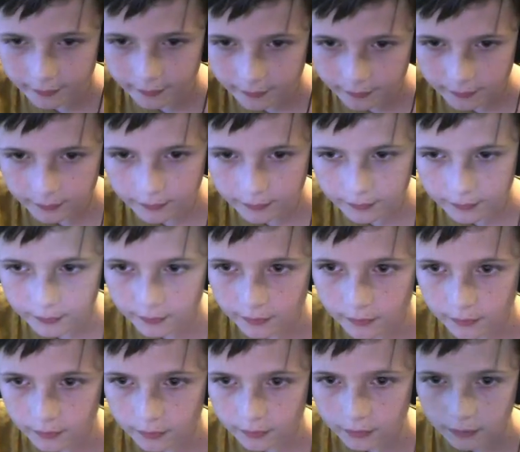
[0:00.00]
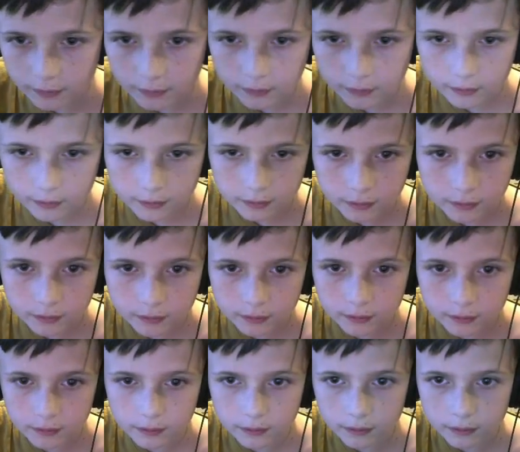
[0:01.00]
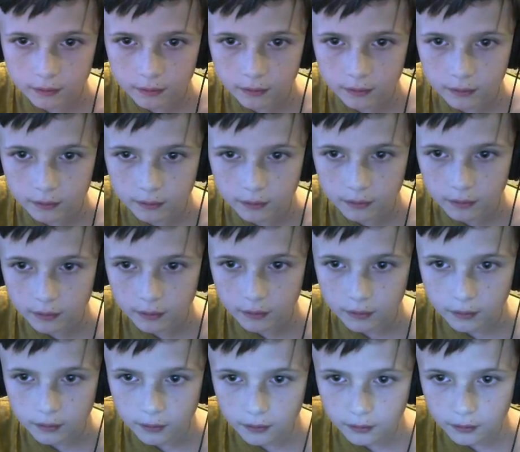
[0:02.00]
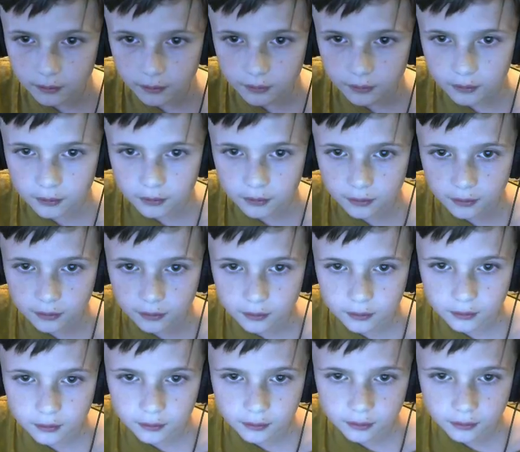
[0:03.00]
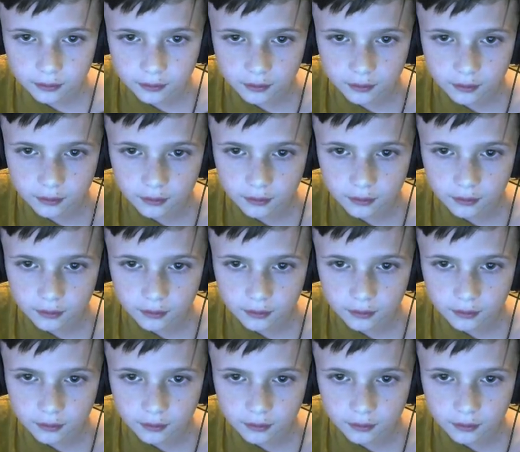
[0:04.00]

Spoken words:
(silence)